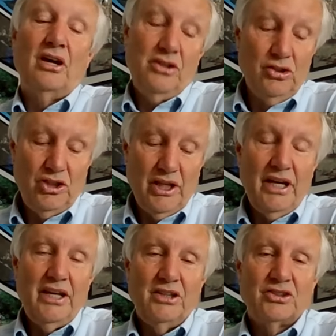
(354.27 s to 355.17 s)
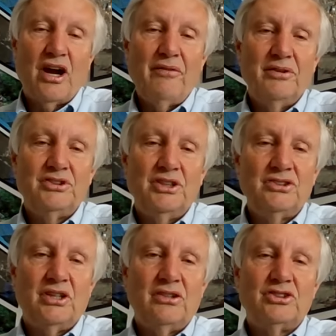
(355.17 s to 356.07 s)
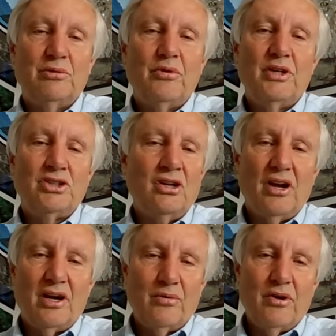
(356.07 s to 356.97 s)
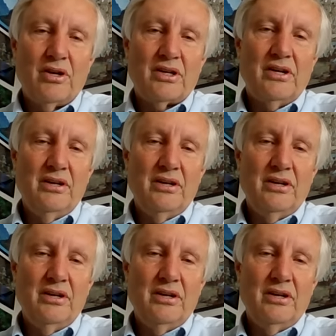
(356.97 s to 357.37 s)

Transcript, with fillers: usually at his conferences there's some original artwork,